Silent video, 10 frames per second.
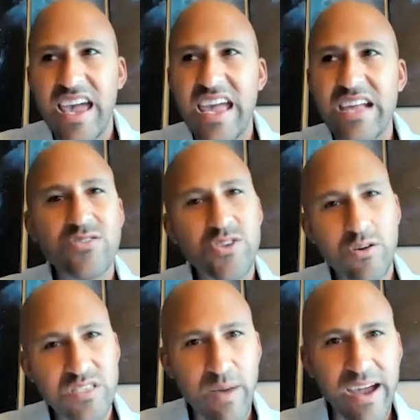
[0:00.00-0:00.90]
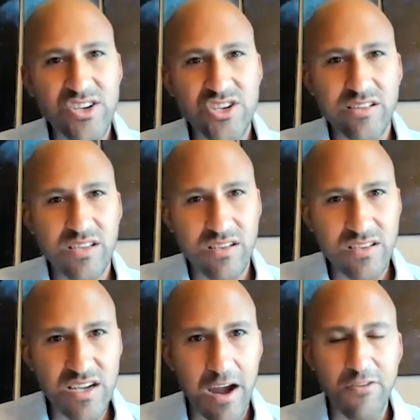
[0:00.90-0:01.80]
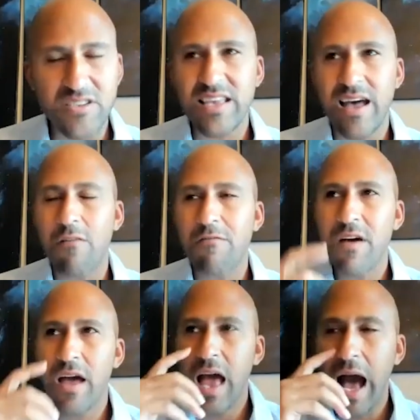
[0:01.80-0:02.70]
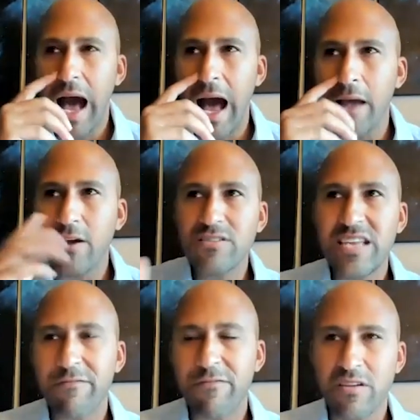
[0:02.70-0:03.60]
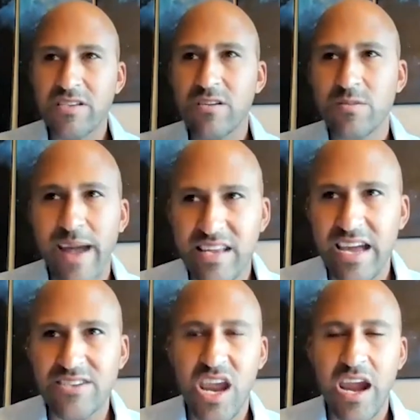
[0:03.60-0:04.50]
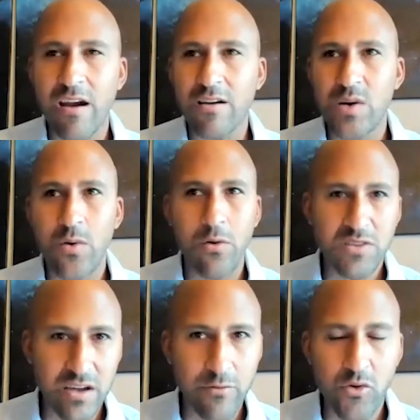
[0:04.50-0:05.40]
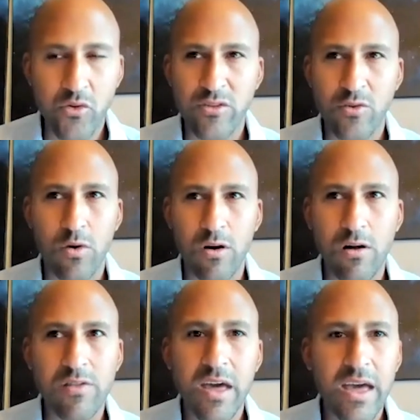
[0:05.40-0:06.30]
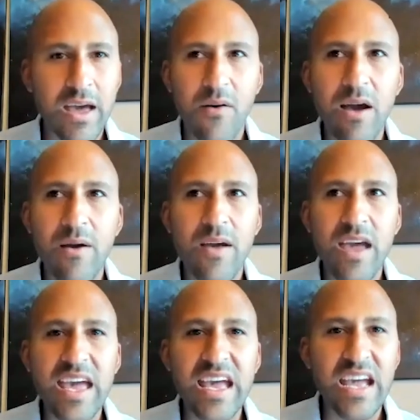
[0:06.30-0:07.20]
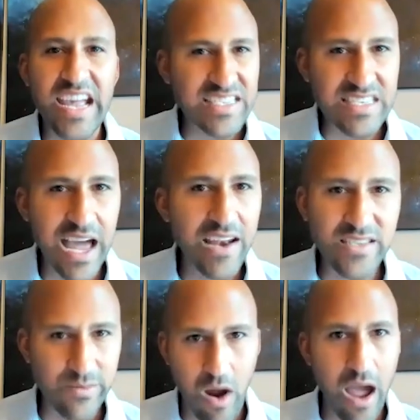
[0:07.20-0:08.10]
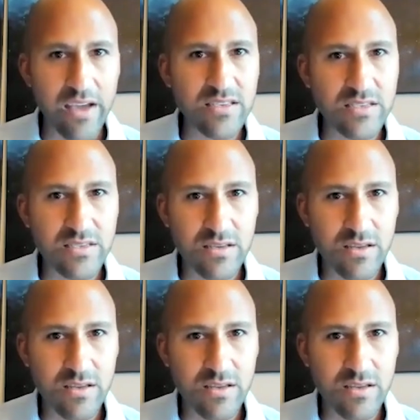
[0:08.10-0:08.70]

introspection to discover self. Go a step further. This goes back to educators and what we're dealing with the world. But it's not a surprise